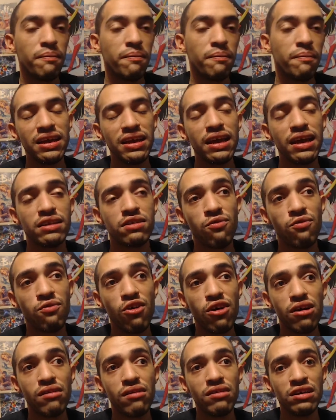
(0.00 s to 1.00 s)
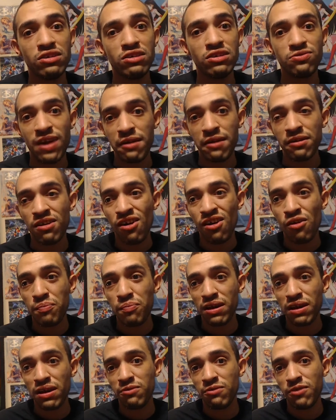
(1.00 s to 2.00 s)
But yeah, the world is very
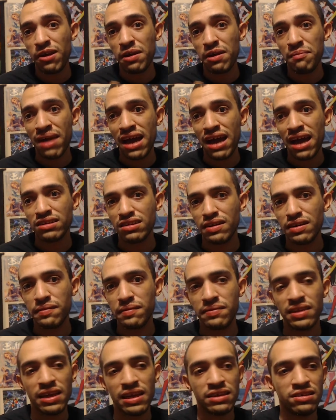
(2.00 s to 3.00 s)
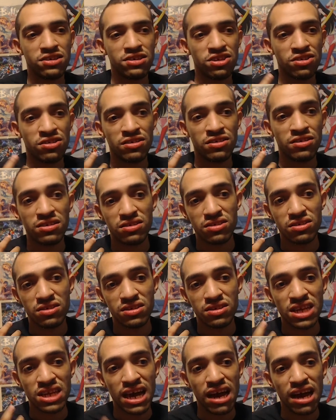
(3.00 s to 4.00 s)
open, very massive. There's certain
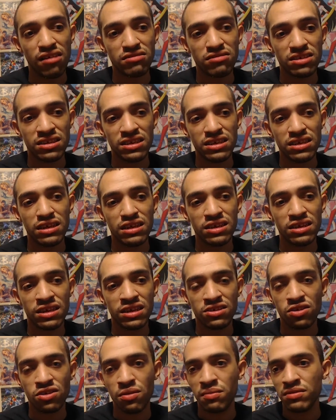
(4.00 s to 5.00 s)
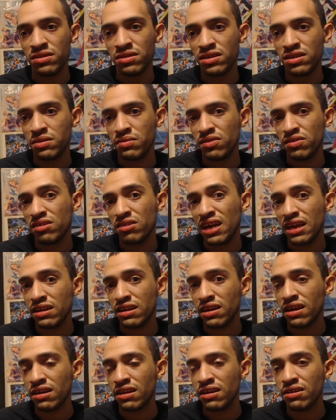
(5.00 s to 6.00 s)
towns and cities that's almost similar,
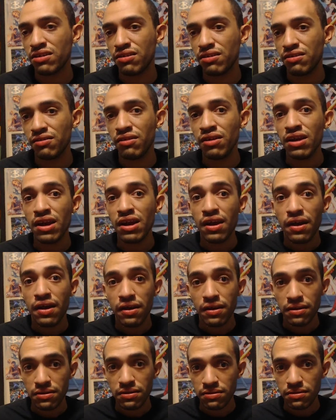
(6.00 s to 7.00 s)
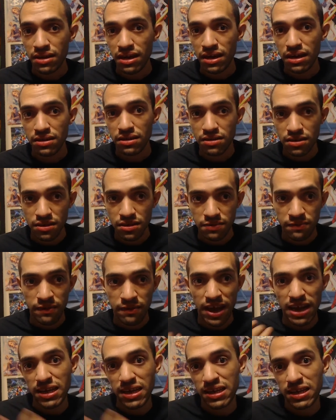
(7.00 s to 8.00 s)
like, you know, like
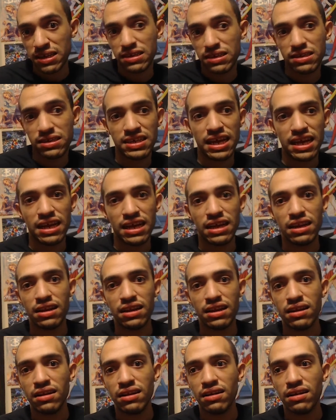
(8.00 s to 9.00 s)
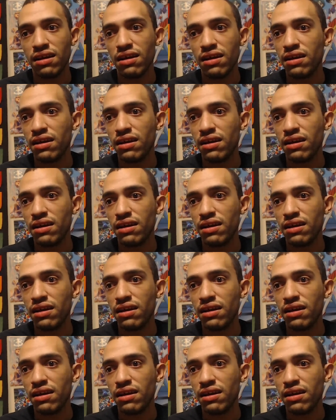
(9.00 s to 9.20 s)
Venice and